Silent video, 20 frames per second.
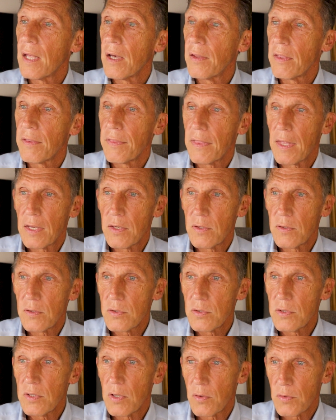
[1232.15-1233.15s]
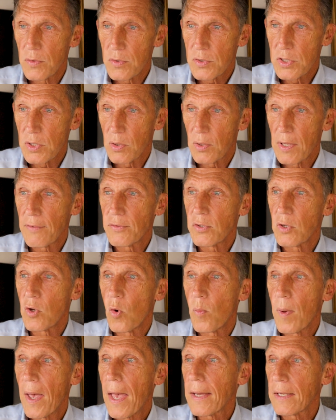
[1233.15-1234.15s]
other than, she'll have to
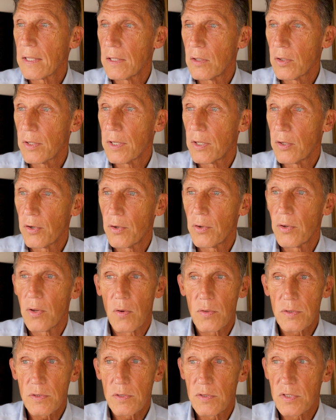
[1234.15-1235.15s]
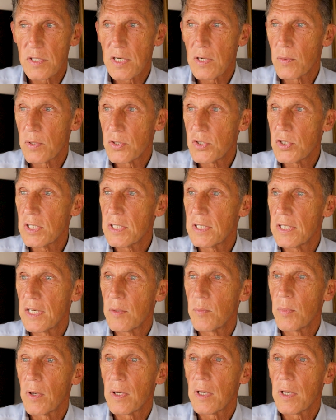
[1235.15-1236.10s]
go back and look at her notes and see what she did.